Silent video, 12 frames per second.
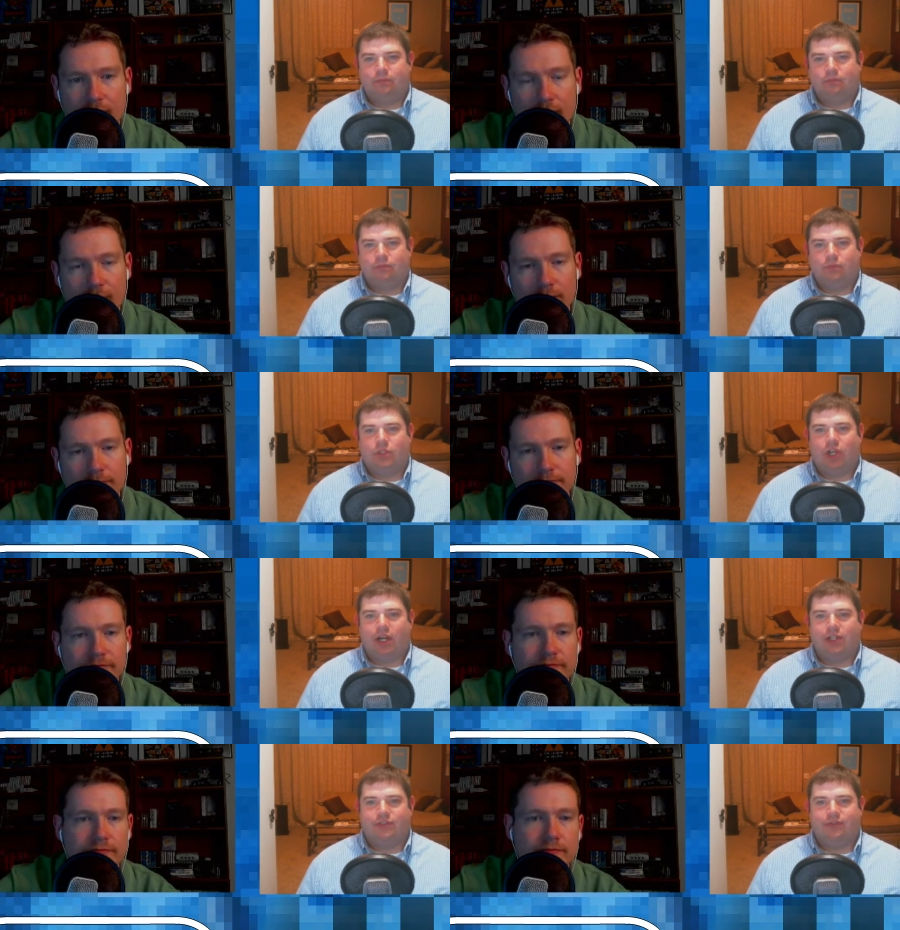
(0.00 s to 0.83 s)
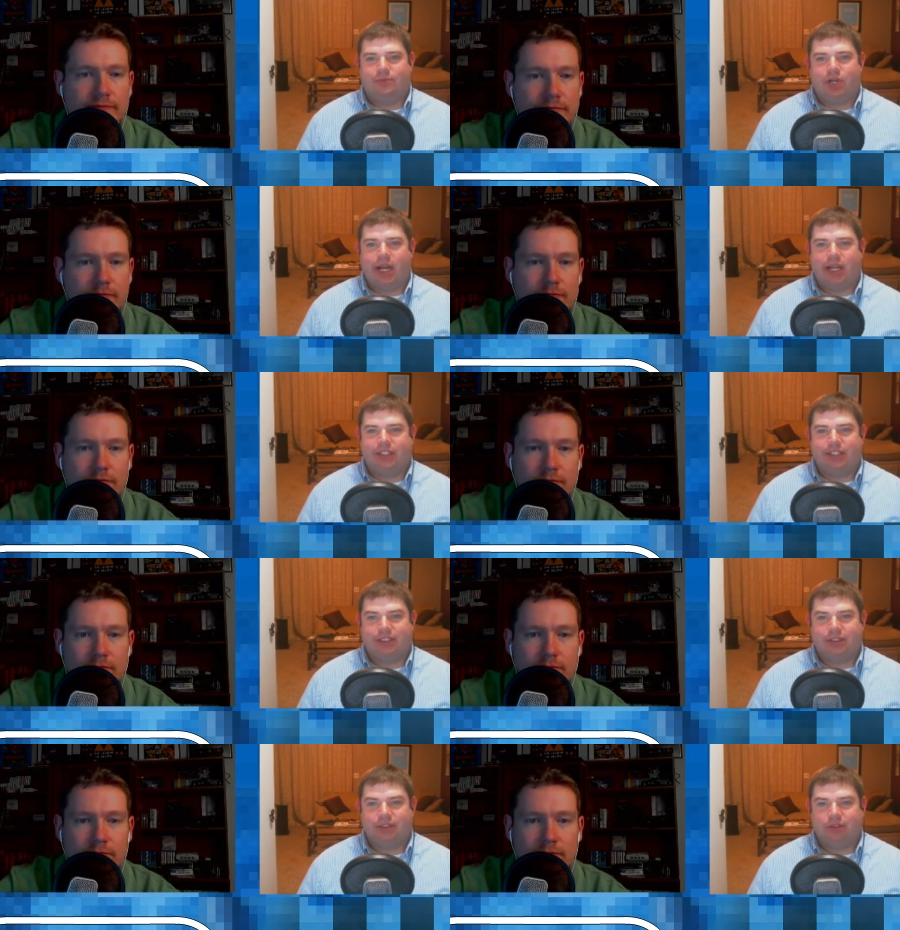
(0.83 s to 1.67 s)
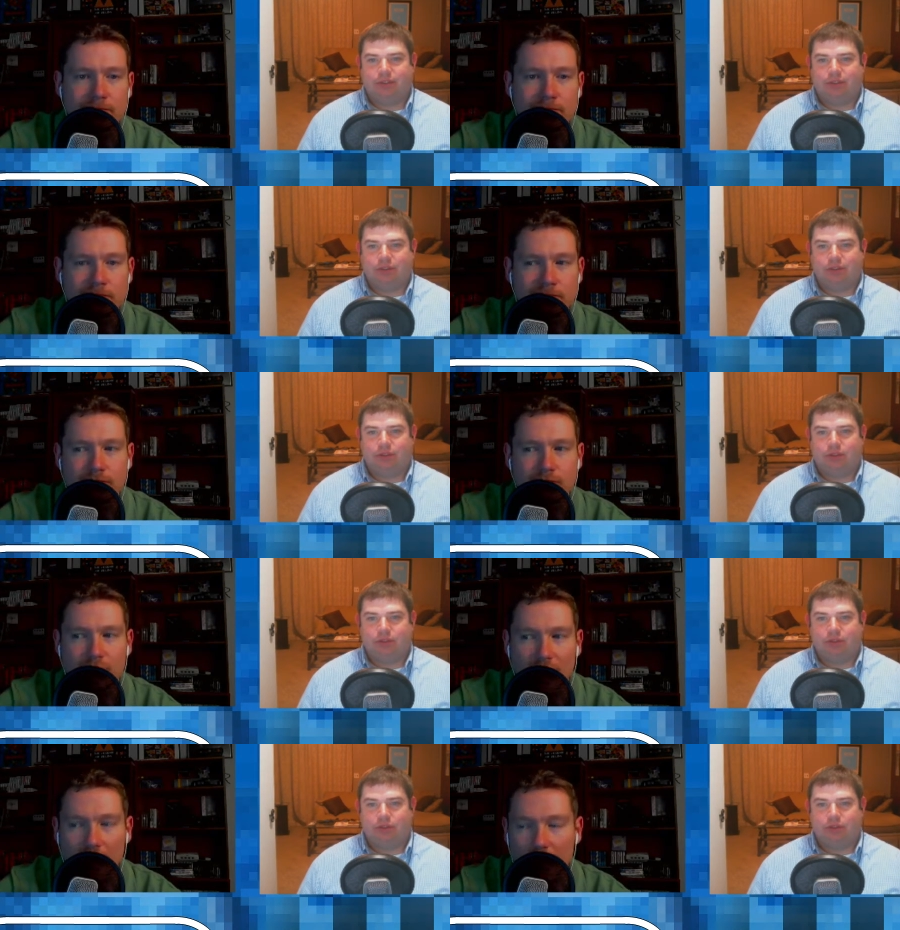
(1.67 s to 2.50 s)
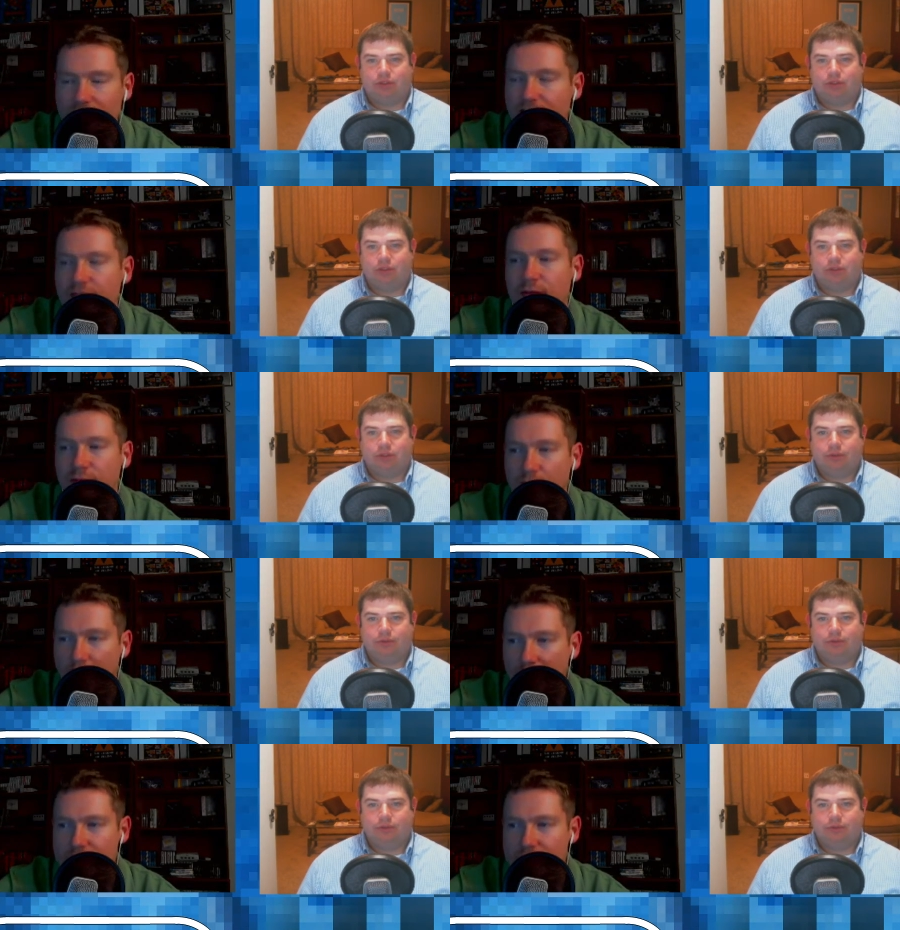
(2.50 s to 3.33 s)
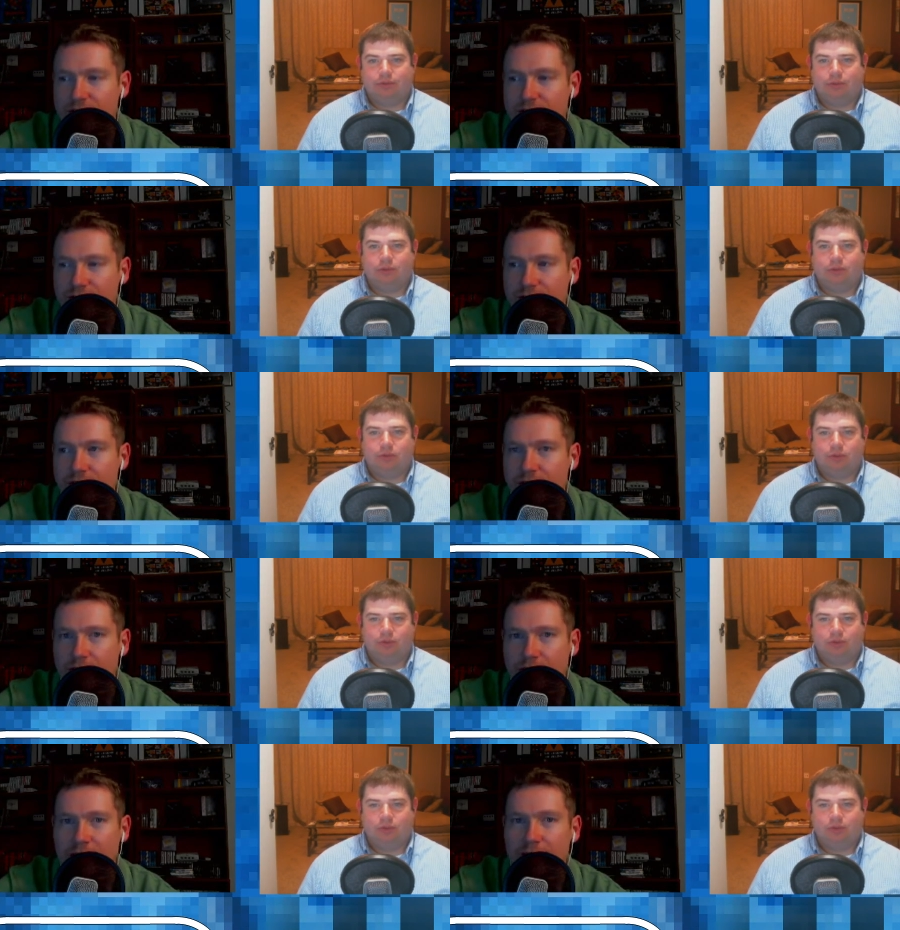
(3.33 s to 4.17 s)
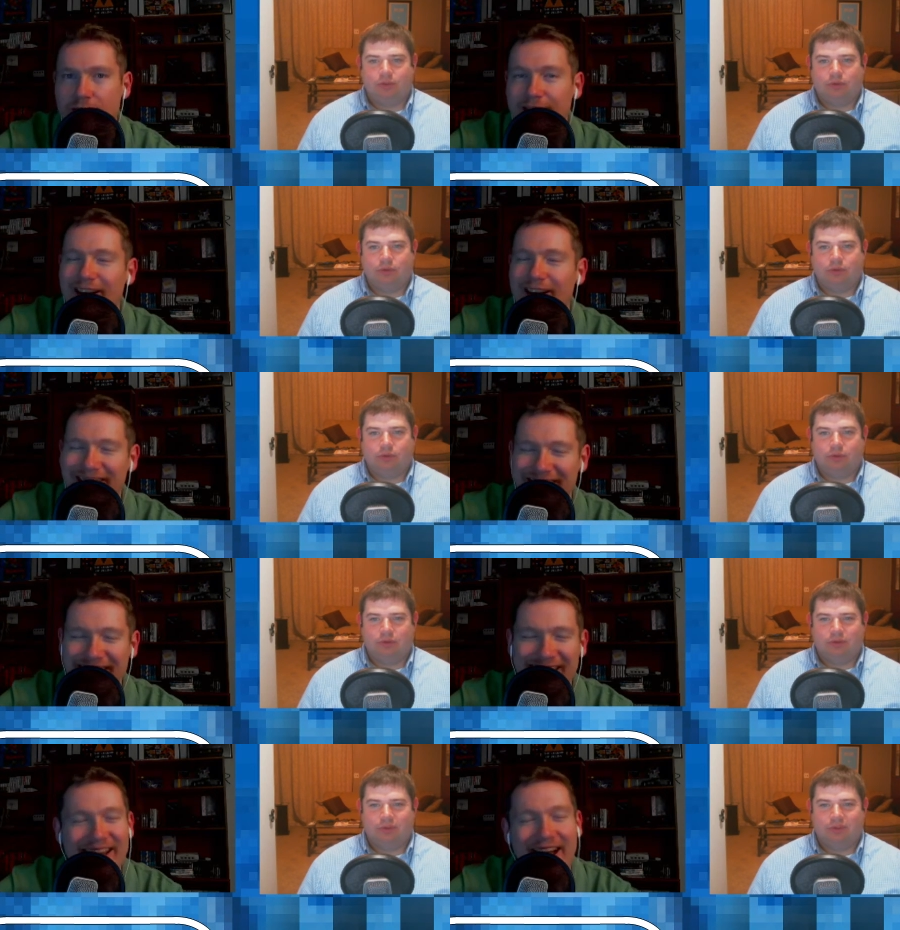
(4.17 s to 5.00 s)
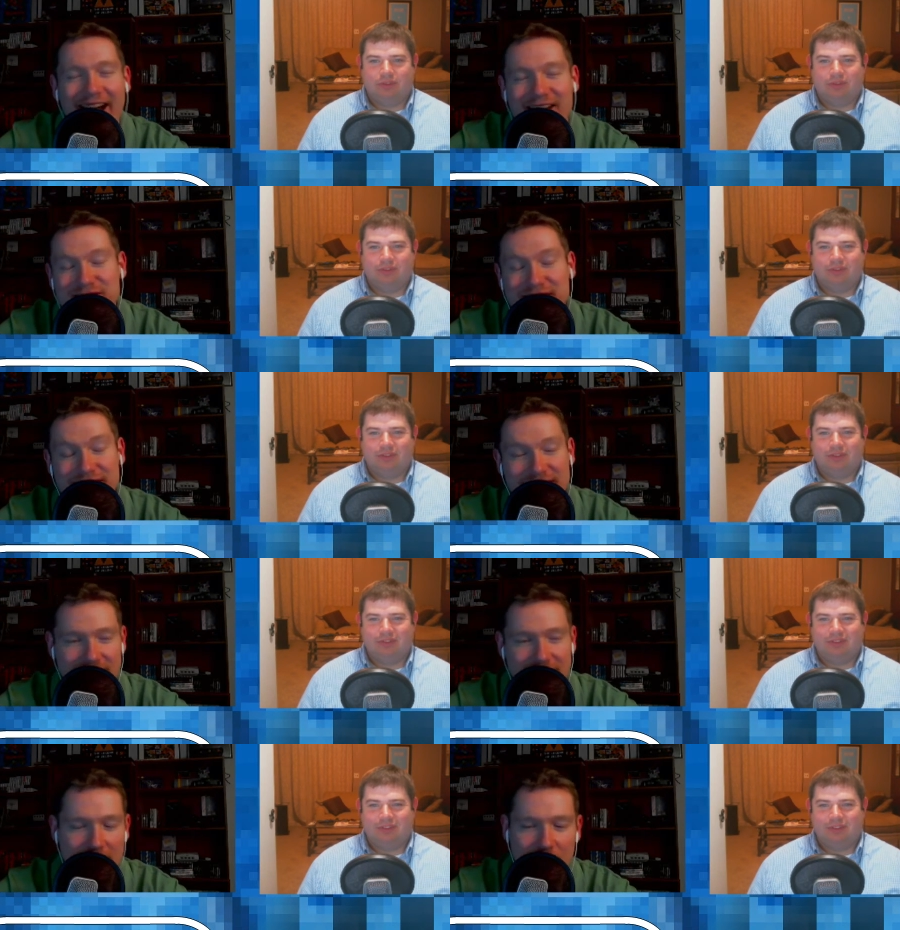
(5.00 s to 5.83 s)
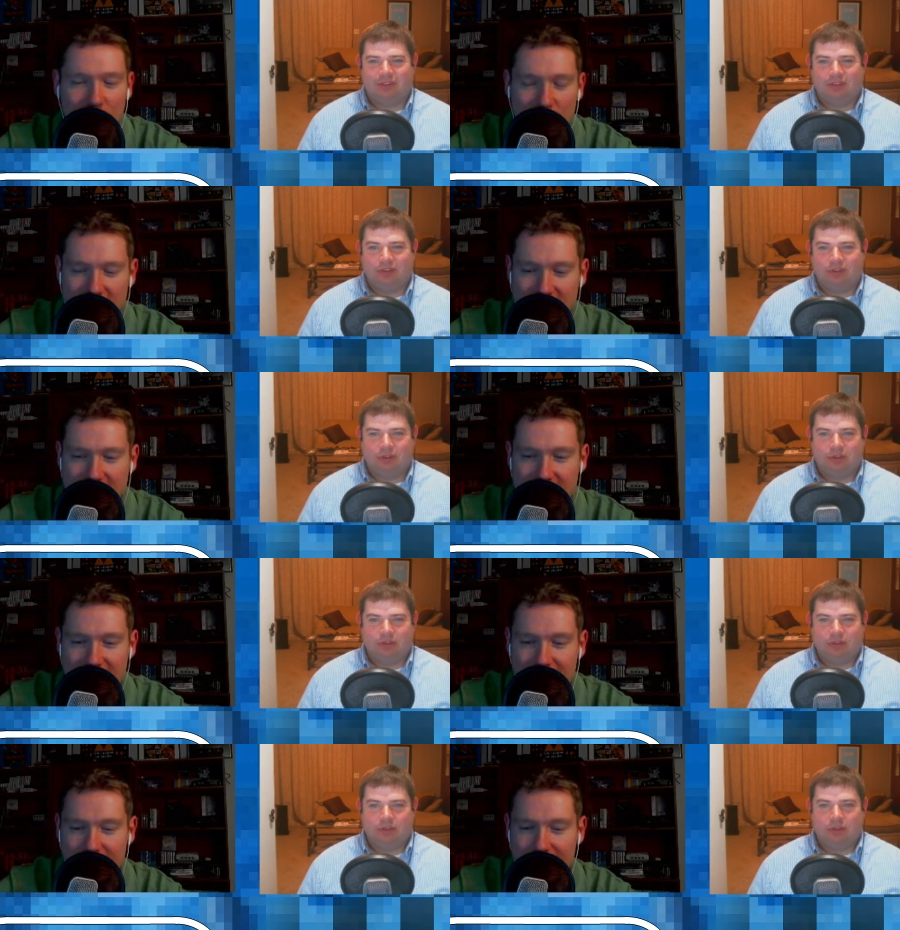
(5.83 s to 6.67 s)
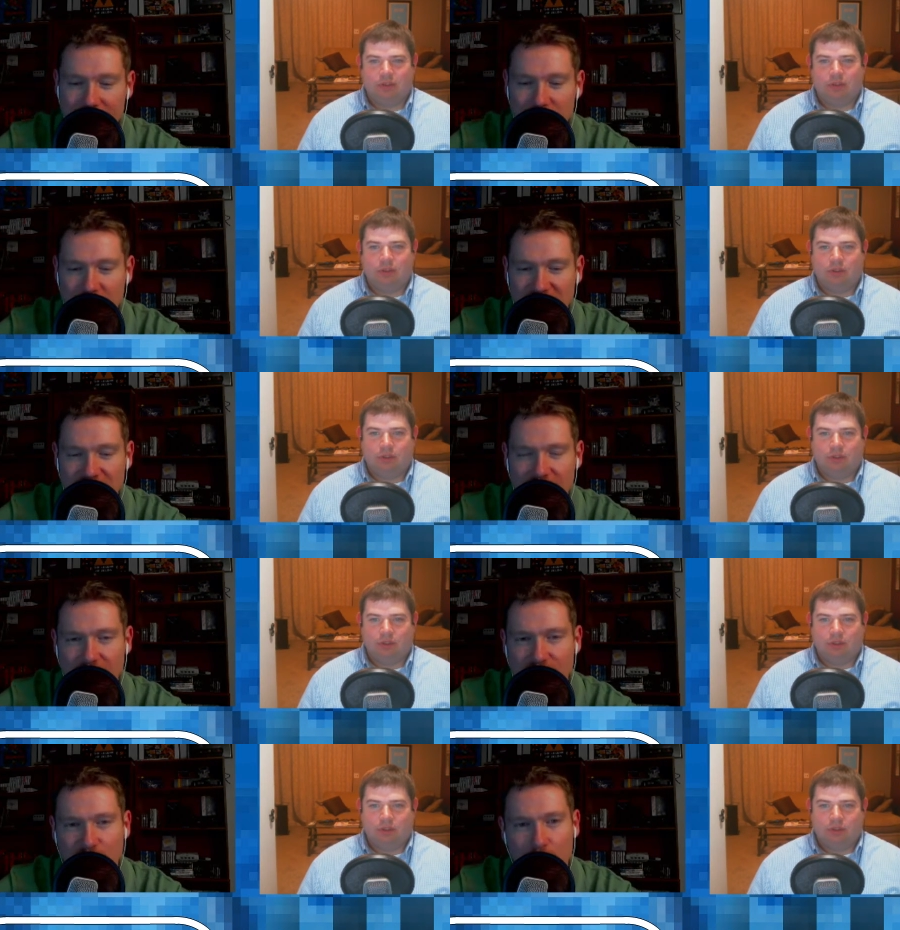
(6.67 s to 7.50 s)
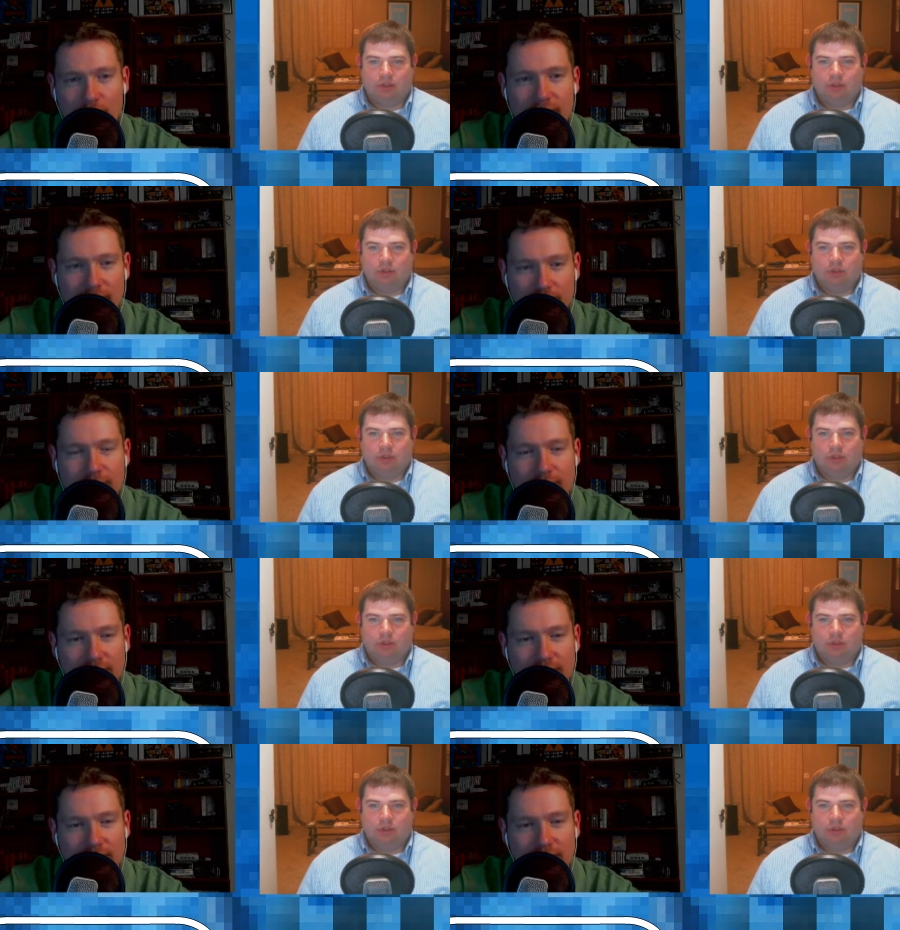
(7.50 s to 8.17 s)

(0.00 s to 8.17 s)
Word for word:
Speaker 1: starting from scratch?
Speaker 2: No, uh, this is from scratch. This is uh, actually I uh, wanted a uh, specific sword that you can get at the